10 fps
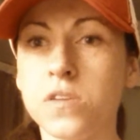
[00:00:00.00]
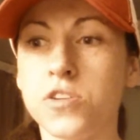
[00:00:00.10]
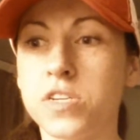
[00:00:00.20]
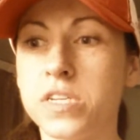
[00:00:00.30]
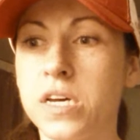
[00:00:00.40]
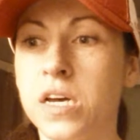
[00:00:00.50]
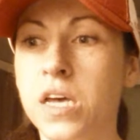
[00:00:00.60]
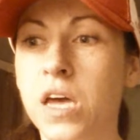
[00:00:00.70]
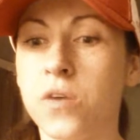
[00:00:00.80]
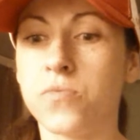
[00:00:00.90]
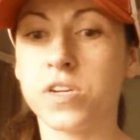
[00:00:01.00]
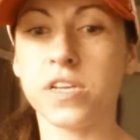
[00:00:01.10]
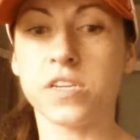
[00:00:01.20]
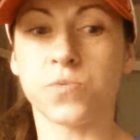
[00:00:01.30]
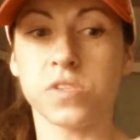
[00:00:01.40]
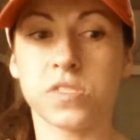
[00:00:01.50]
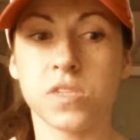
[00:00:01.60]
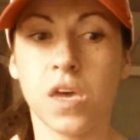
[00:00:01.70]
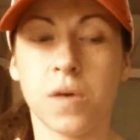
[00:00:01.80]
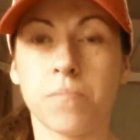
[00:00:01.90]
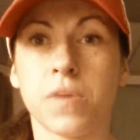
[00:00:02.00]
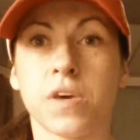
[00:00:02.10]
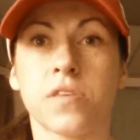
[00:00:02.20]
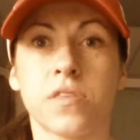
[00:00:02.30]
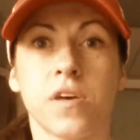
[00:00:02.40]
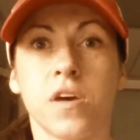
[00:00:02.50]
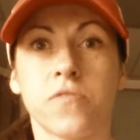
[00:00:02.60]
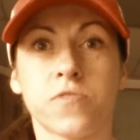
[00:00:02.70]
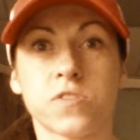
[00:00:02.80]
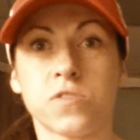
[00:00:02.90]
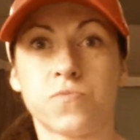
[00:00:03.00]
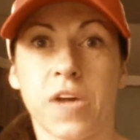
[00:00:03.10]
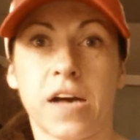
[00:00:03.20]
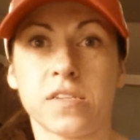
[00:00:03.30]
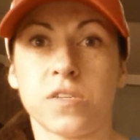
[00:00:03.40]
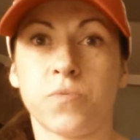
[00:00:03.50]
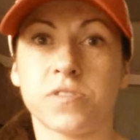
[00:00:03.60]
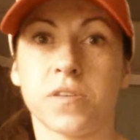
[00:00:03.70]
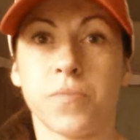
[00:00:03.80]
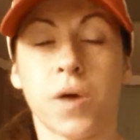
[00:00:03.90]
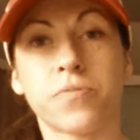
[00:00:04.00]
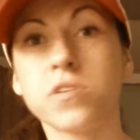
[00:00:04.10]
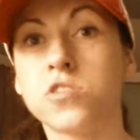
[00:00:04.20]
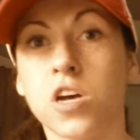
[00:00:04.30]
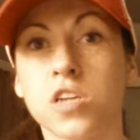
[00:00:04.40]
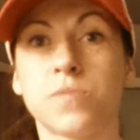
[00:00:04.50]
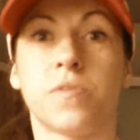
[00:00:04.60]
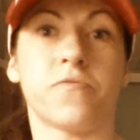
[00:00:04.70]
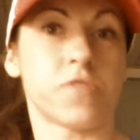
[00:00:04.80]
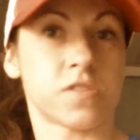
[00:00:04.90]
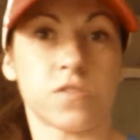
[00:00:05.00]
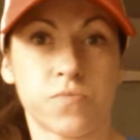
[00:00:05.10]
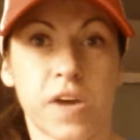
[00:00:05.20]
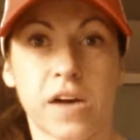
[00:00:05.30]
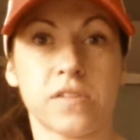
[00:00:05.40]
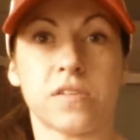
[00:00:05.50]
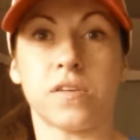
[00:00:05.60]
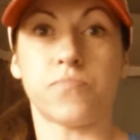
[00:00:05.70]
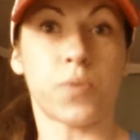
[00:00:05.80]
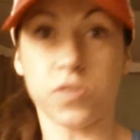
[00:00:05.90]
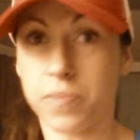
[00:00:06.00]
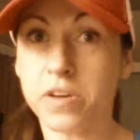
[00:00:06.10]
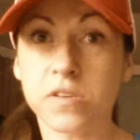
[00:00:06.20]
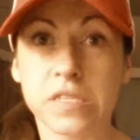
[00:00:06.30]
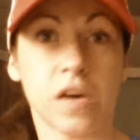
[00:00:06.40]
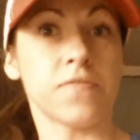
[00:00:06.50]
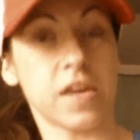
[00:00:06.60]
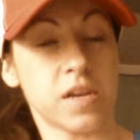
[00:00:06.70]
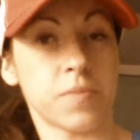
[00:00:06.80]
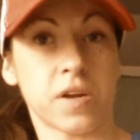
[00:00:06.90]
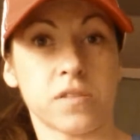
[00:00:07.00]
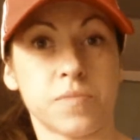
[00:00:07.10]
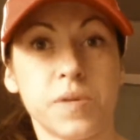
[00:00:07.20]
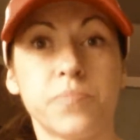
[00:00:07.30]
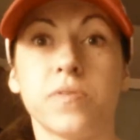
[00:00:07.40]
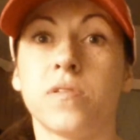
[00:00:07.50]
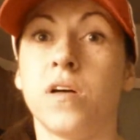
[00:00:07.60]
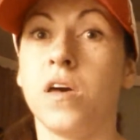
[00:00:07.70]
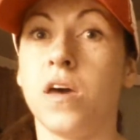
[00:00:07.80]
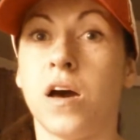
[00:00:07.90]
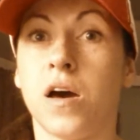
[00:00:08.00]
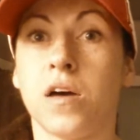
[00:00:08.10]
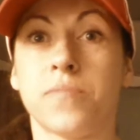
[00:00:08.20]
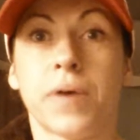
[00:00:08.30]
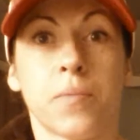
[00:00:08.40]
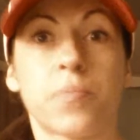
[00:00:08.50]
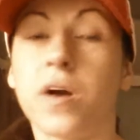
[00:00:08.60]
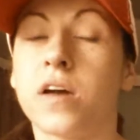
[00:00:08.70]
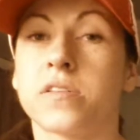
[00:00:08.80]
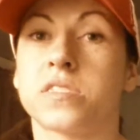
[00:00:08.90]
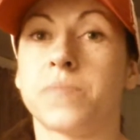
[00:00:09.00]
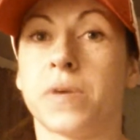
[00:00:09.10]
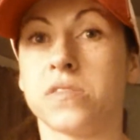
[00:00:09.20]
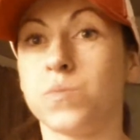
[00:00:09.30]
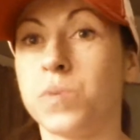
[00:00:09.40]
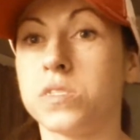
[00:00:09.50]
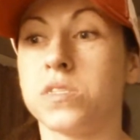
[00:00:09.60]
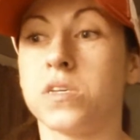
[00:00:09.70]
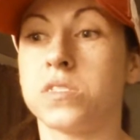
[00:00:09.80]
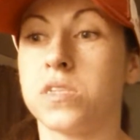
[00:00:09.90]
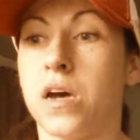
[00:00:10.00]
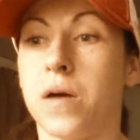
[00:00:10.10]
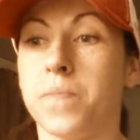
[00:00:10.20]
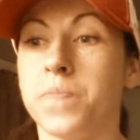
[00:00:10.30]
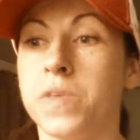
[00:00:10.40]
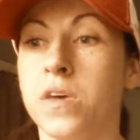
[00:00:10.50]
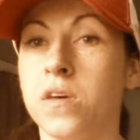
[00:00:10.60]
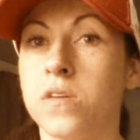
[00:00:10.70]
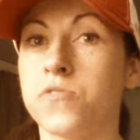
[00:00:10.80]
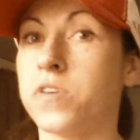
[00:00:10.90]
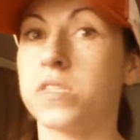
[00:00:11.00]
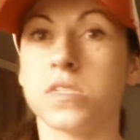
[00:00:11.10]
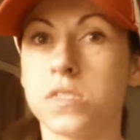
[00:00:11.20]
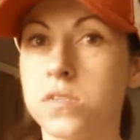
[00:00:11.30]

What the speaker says: you're going to realize what's myth versus reality, what's a prejudgment versus reality, both about yourself and about other people, about products, about this business. So again, this